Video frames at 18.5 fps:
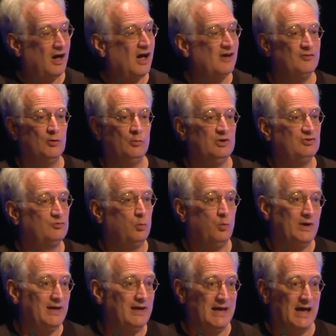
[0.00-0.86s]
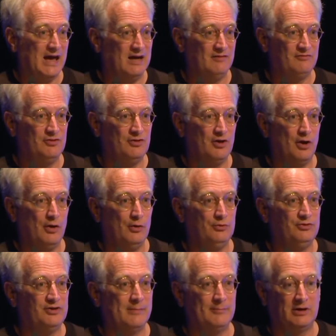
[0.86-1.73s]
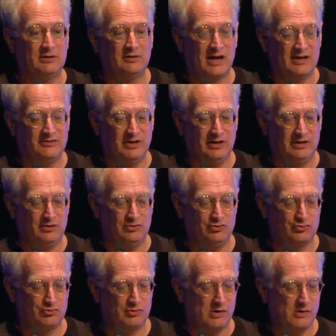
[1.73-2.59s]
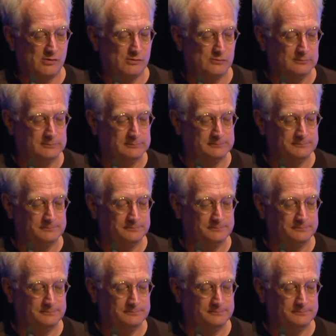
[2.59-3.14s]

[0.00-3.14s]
over which we have no democratic control.